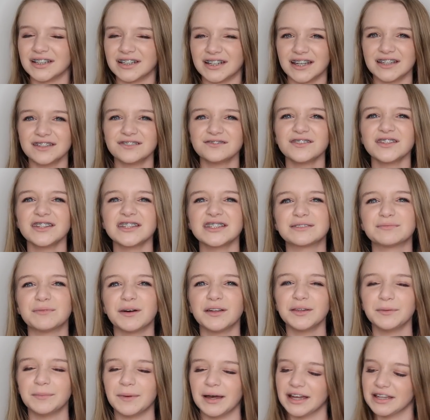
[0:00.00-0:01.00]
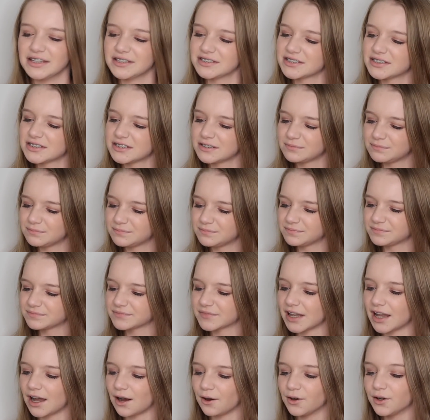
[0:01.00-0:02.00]
Doesn't really smell the best.
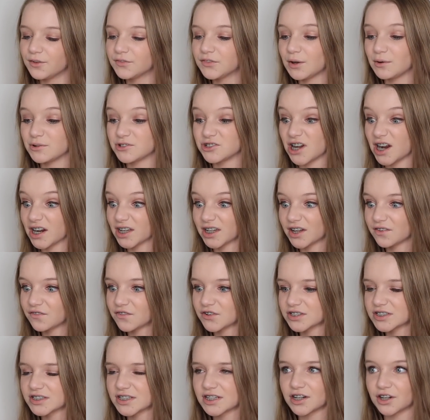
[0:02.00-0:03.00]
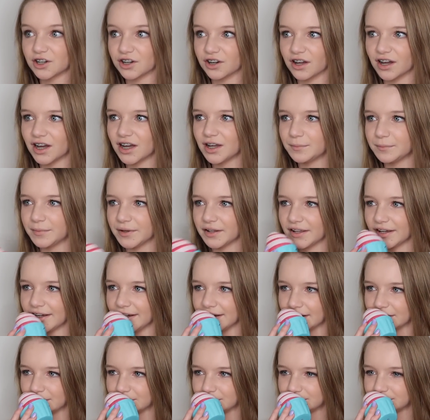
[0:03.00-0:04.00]
I don't know if they were trying to go for scent or not, but
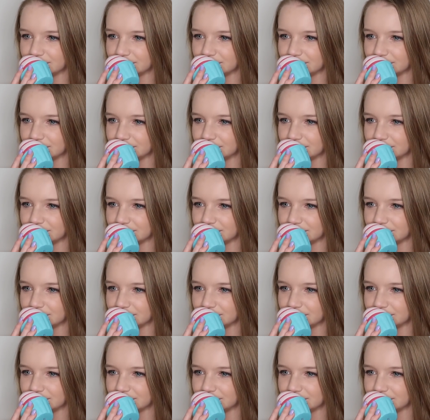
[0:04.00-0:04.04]
like,